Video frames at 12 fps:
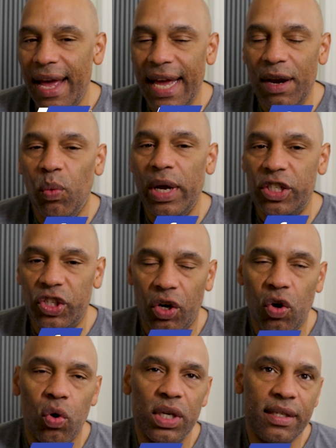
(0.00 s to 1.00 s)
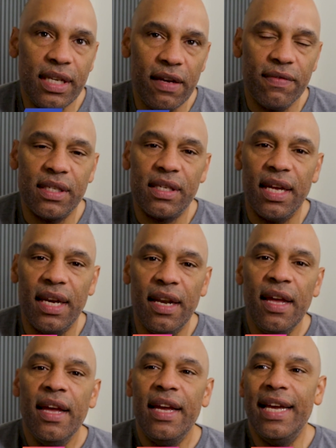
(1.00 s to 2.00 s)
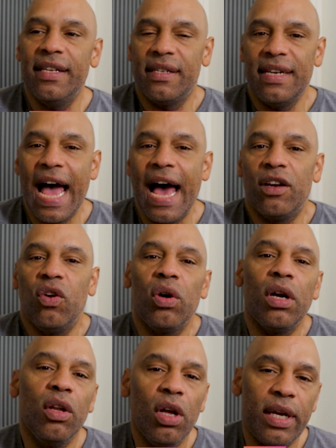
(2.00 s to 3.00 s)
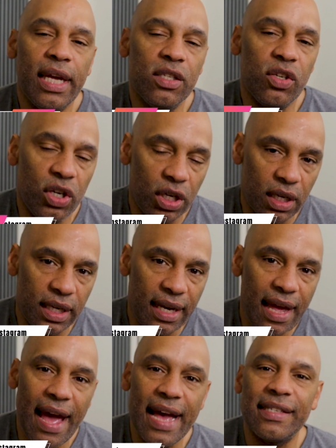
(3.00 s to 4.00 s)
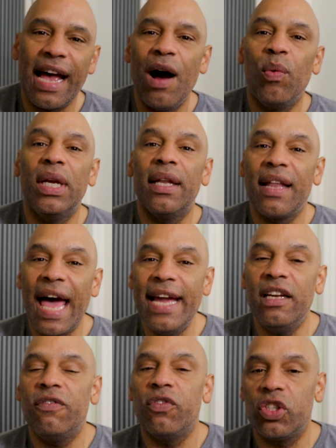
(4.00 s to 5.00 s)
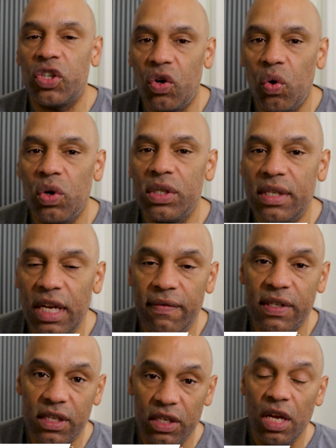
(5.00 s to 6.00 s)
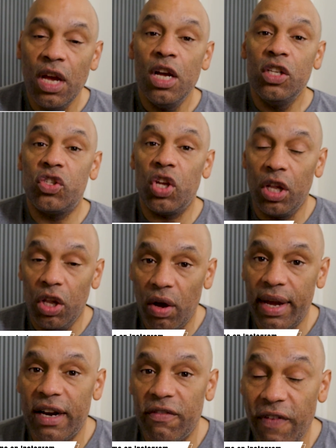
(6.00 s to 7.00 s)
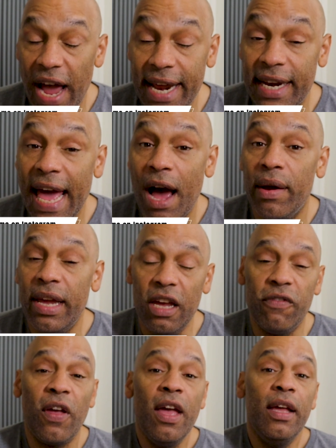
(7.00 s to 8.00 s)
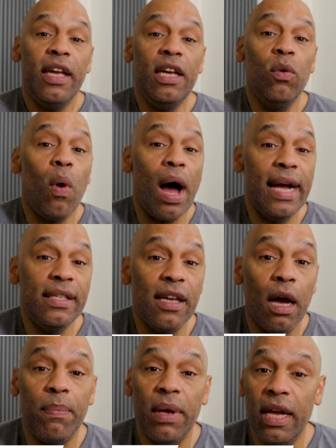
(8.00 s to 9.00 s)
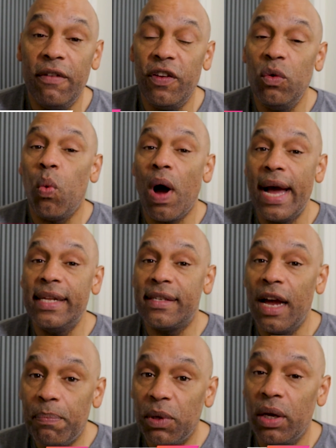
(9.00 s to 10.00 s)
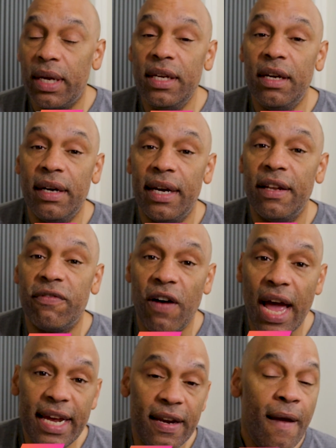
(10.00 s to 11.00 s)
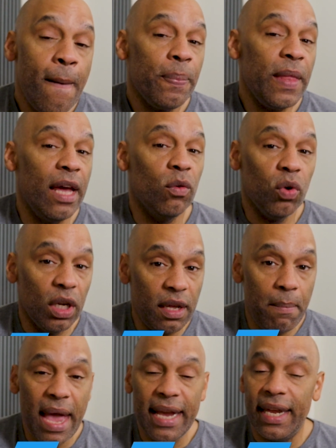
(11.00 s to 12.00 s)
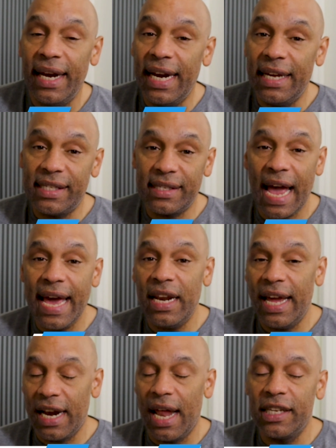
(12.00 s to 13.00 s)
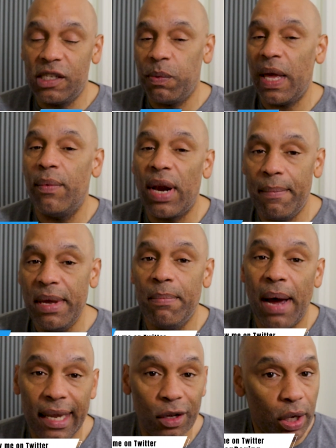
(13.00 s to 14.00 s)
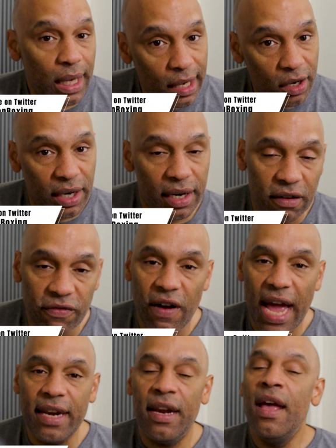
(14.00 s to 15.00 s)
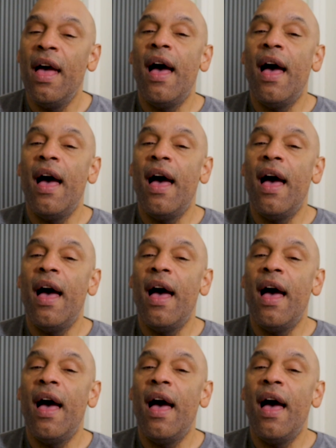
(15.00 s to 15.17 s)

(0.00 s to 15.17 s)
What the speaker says: Shakur Stevenson is not going to look as good as I would like for Shakur Stevenson to look in a fight. Now, if he winds up looking good in the fight and really making it exciting, and I'll explain what I mean by looking good in the fight.